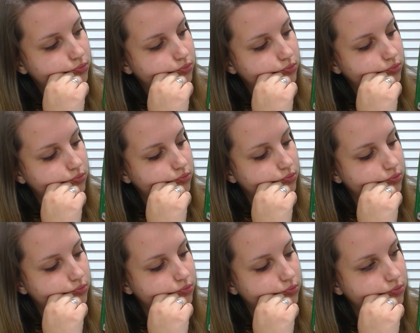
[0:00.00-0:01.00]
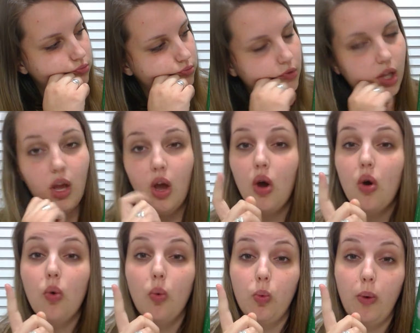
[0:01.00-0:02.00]
Hmm
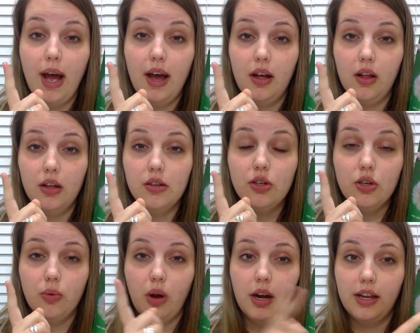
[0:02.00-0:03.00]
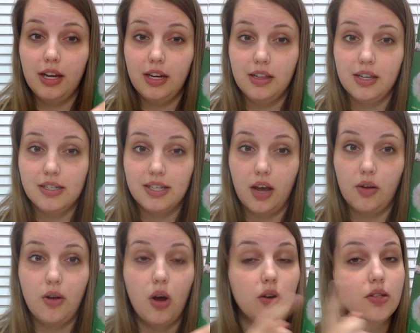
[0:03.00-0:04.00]
while you are getting this
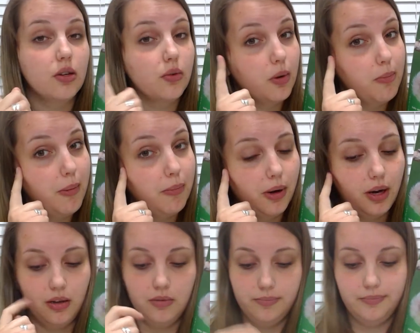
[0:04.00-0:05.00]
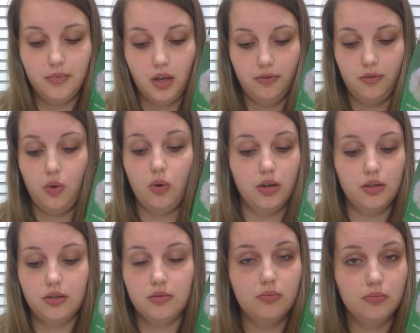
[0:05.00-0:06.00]
out, also remembering, of
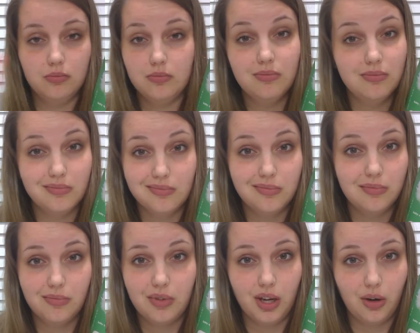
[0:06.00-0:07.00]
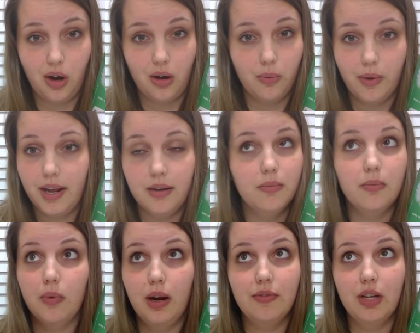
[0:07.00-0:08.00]
course, kindergarten red.
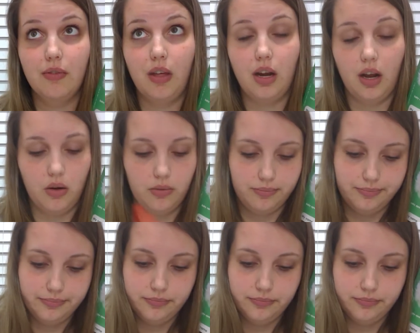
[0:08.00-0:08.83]
We have to have that out.